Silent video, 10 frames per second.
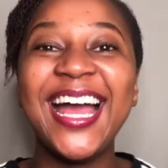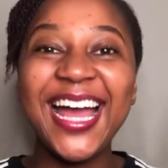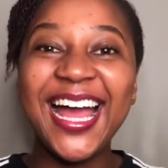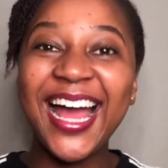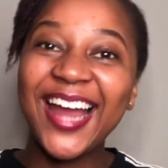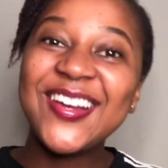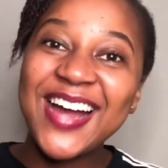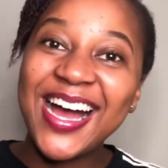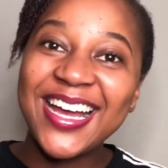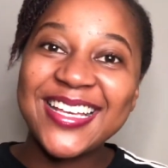Hello
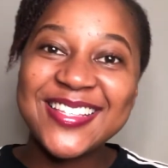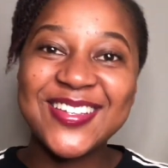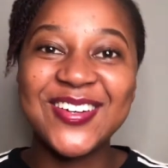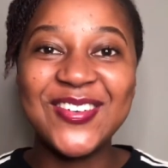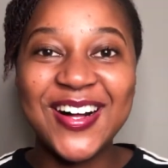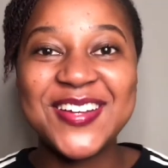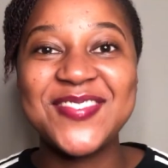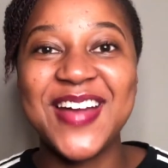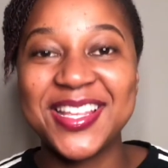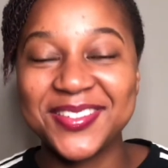guys, welcome
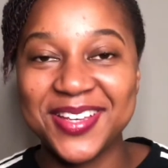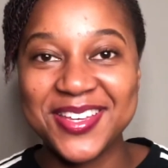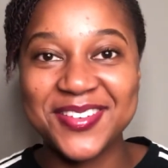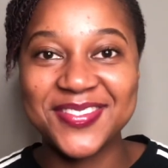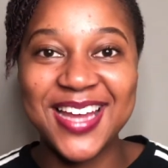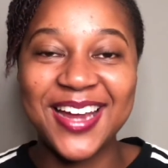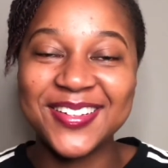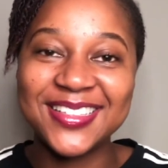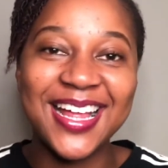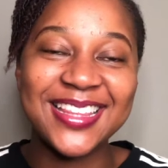back to my YouTube
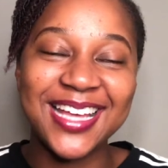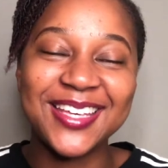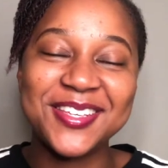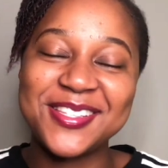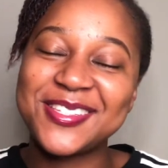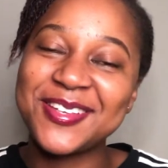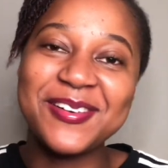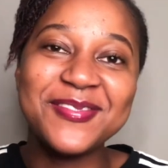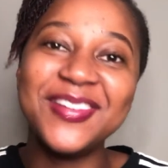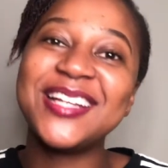channel and thank you
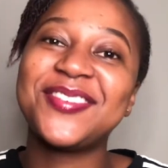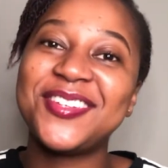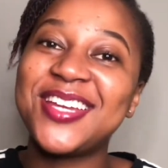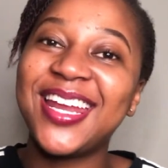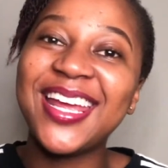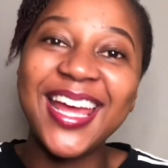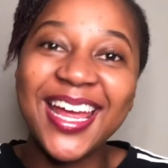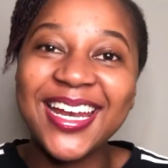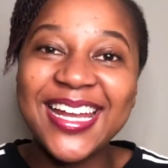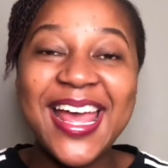so much for tuning
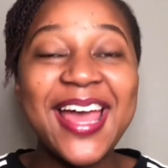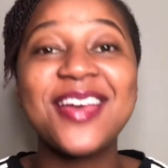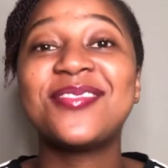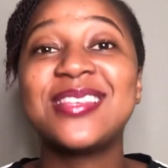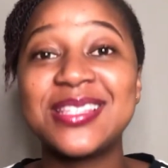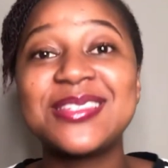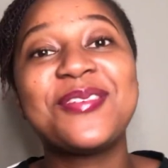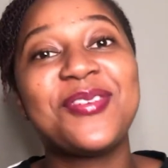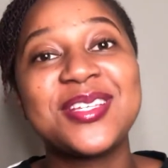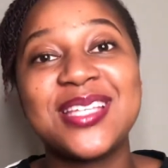in. If this is your
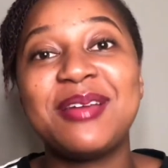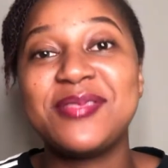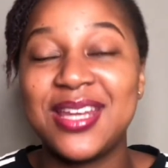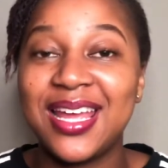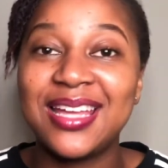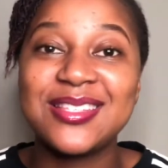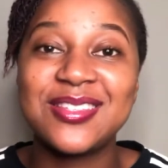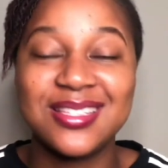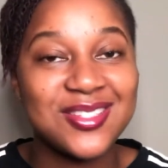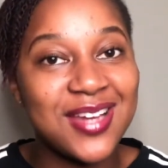first time tuning into
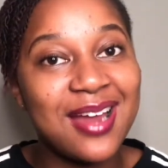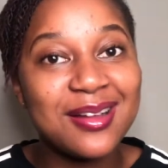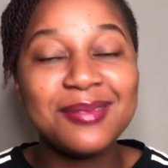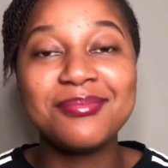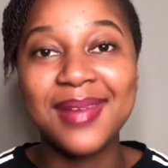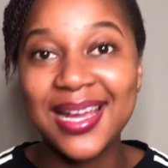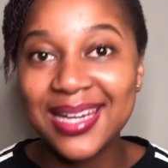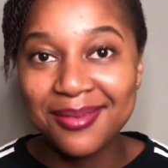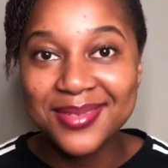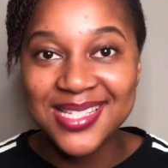this channel, my
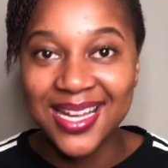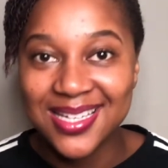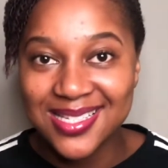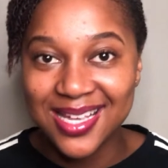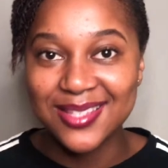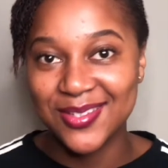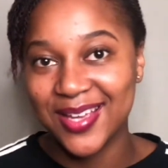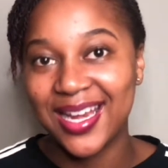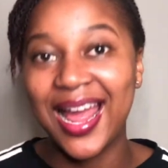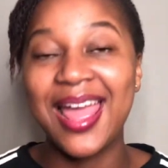name is Anya Satu
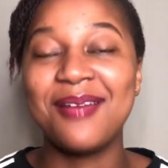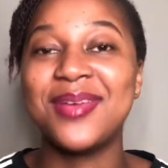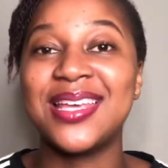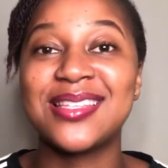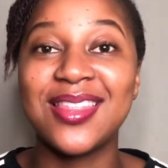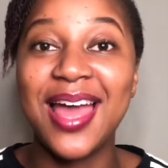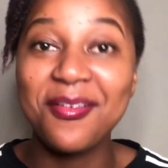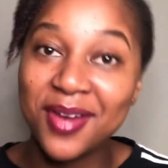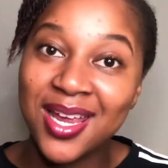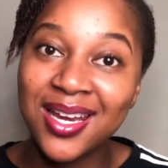and I am a South
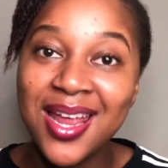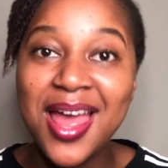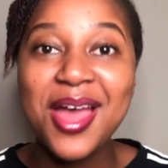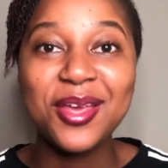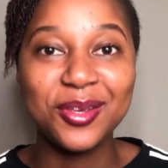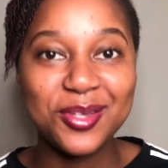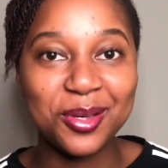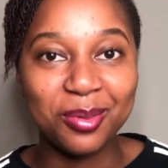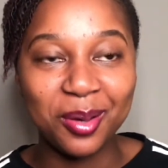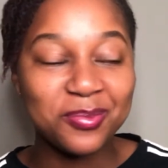African
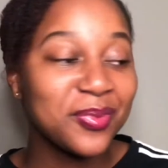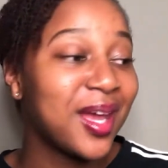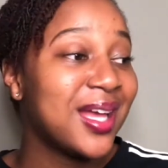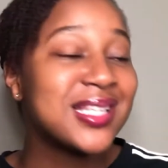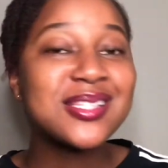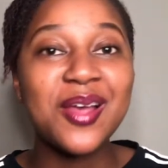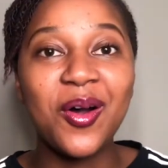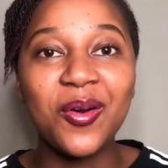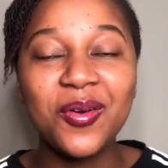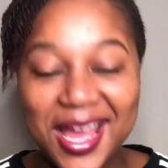YouTuber.
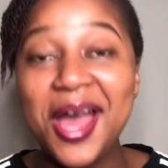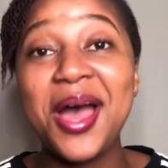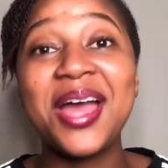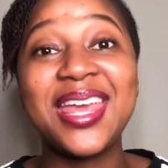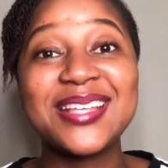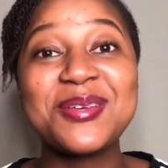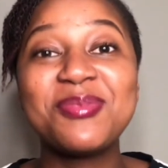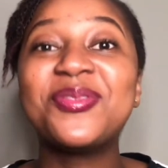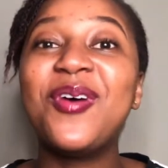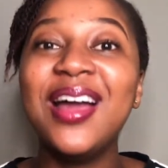So
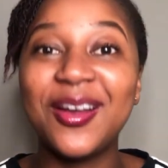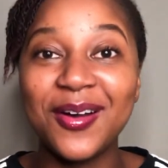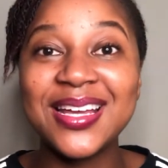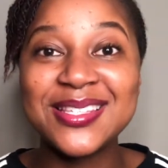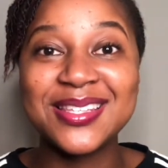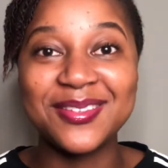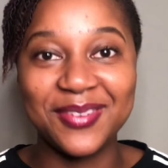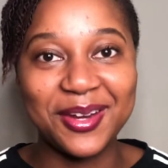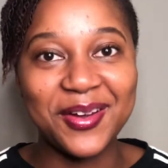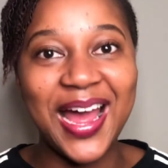before I go into the
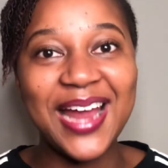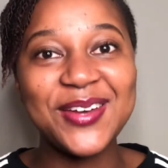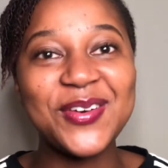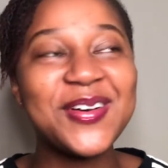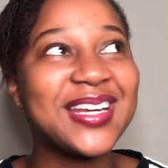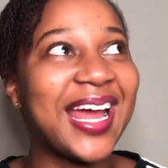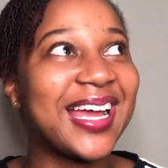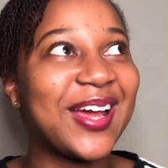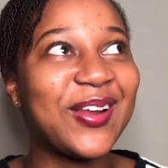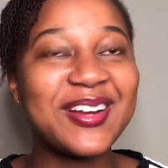video, I know
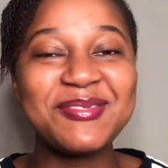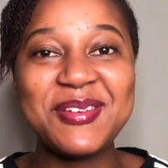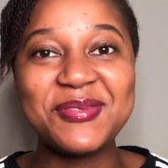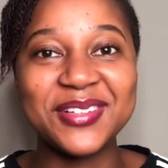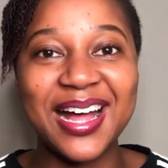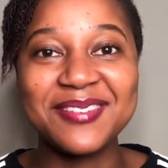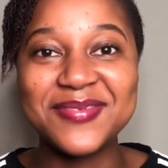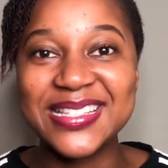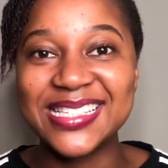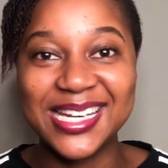like a lot of people have
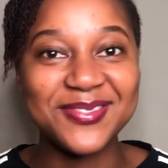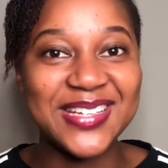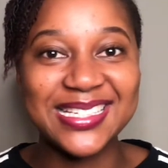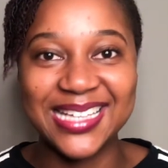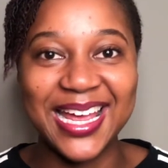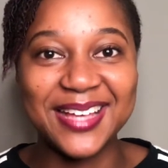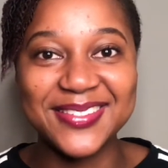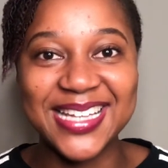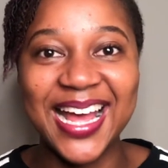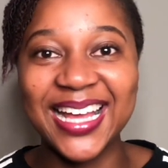been sending me
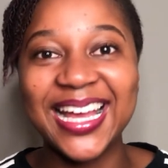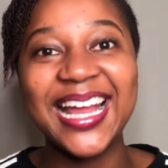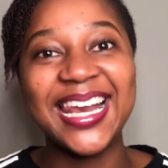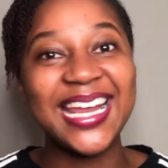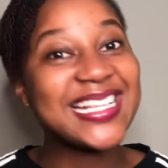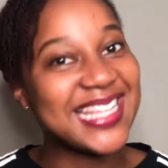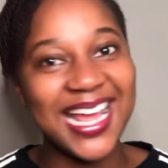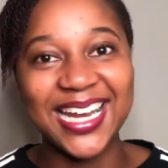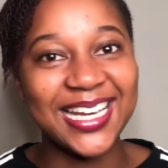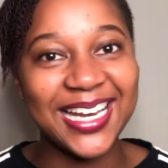DMs like,
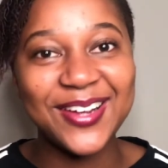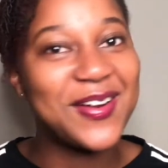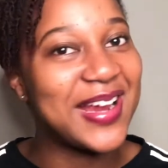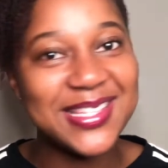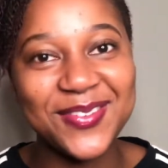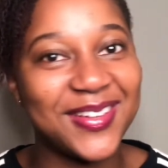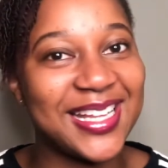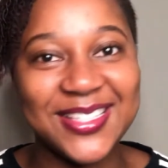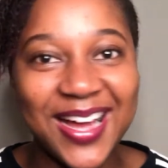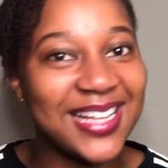listen, we're waiting for the
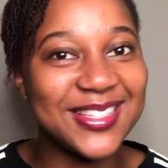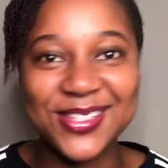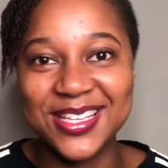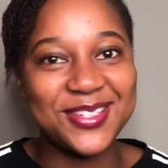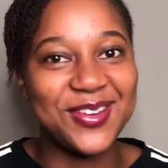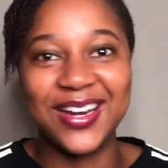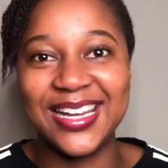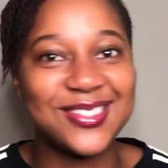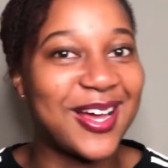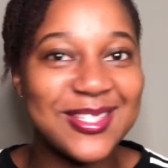dance. You said you're
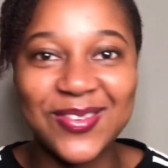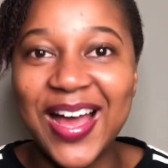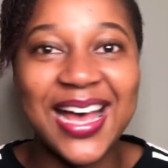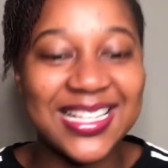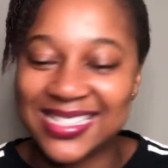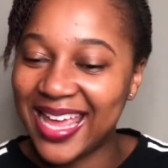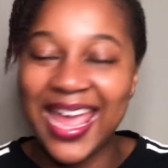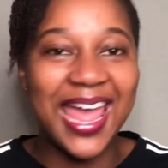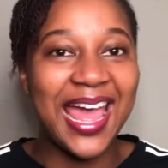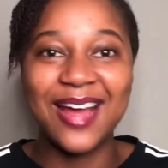gonna dance for us.
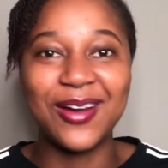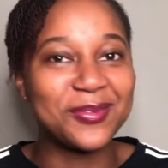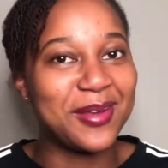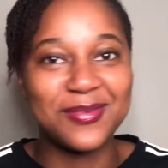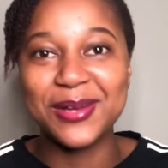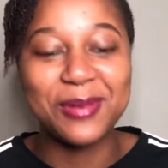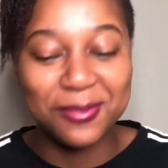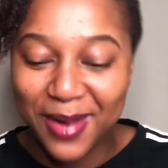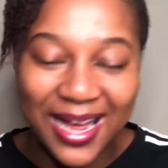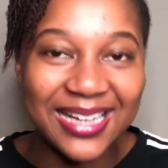Hey, what,
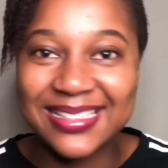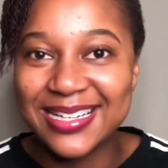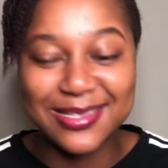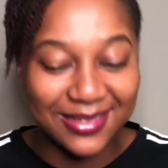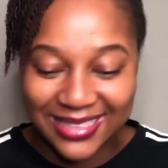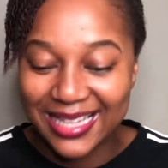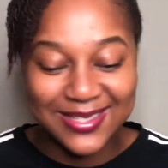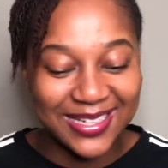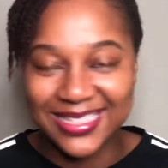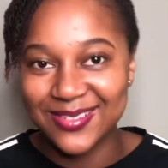this one, that
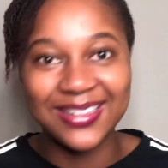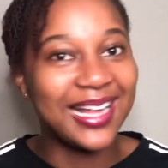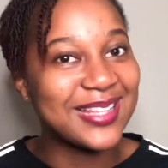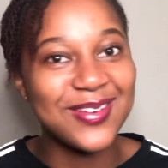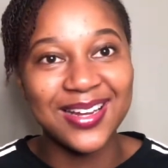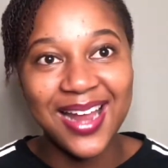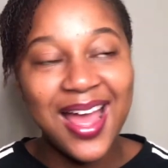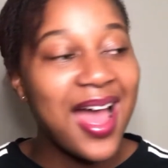one, this one, that one.